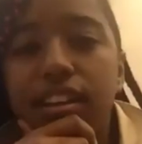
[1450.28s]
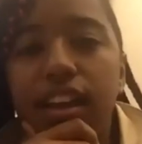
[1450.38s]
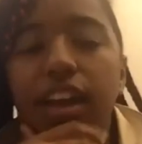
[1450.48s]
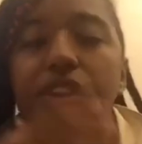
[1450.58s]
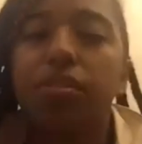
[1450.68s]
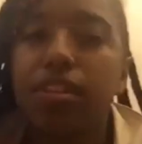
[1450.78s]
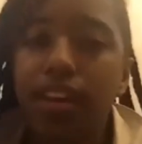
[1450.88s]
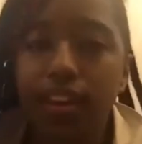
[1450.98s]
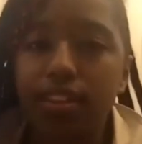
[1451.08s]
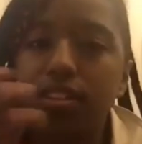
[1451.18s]
I know
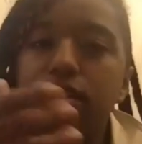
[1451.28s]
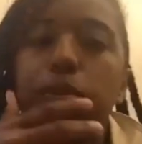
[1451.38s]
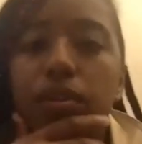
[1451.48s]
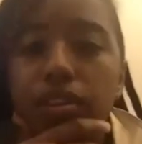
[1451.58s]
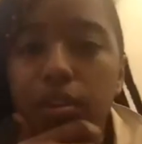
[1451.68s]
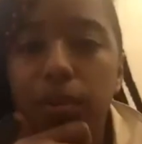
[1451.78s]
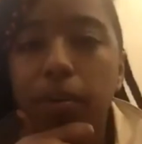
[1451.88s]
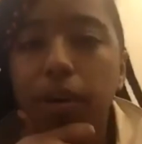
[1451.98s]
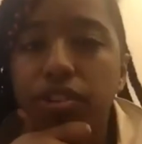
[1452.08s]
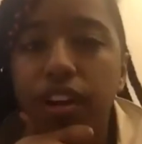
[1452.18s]
Nike spoke a little bit
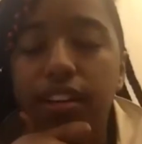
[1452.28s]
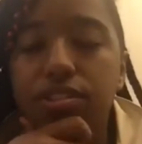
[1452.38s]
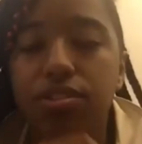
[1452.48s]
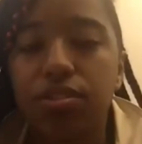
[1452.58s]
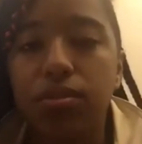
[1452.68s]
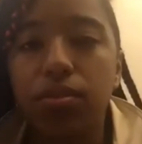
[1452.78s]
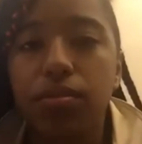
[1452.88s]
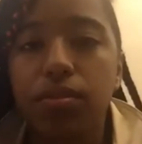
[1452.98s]
about trying to